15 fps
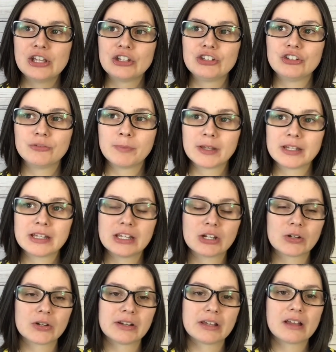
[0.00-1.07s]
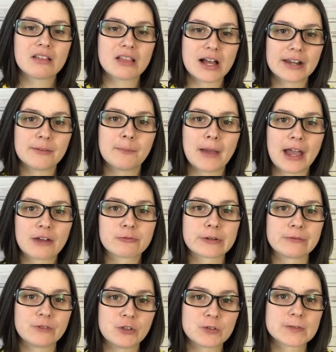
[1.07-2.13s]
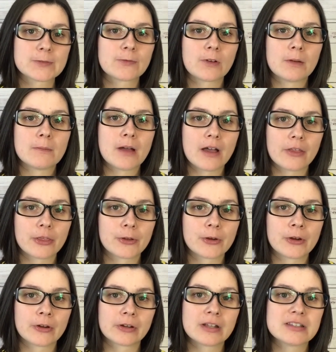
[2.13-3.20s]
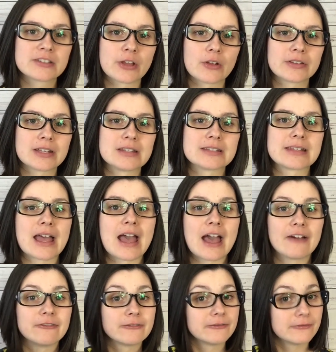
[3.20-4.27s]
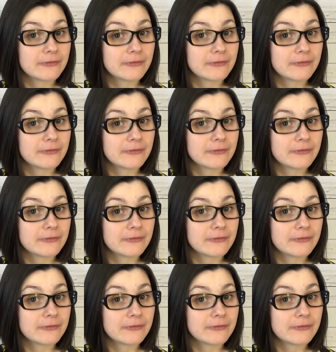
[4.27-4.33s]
you've been hearing a lot of bad reviews from other consultants that have